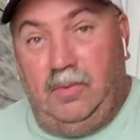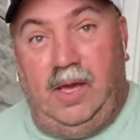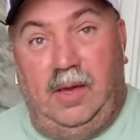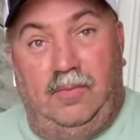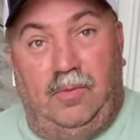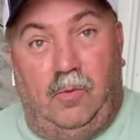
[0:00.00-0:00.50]

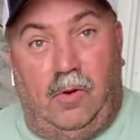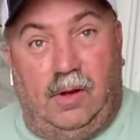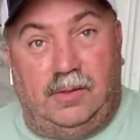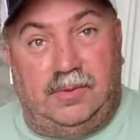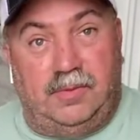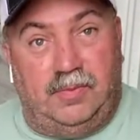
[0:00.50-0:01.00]
keep the
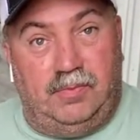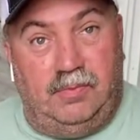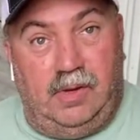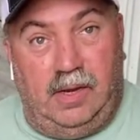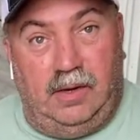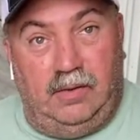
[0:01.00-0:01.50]
wasps
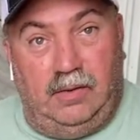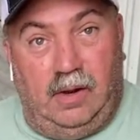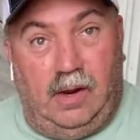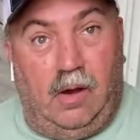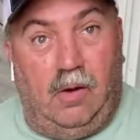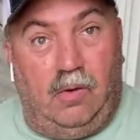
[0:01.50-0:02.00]

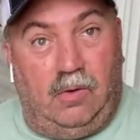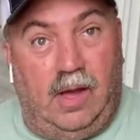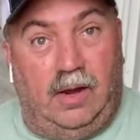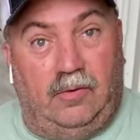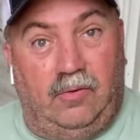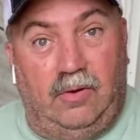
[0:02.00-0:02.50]
and all
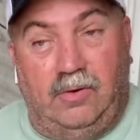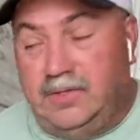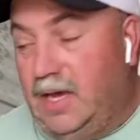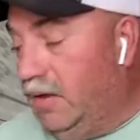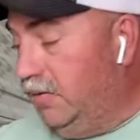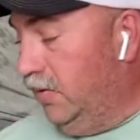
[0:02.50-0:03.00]
kind of critters
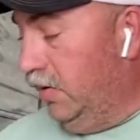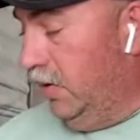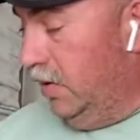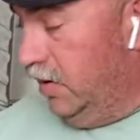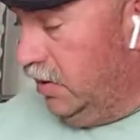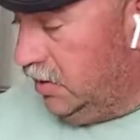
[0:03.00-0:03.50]
out.
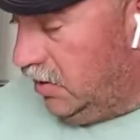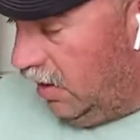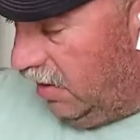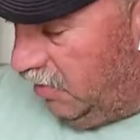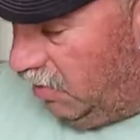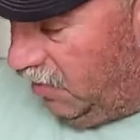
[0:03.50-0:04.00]
So I
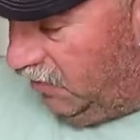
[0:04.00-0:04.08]
have them on my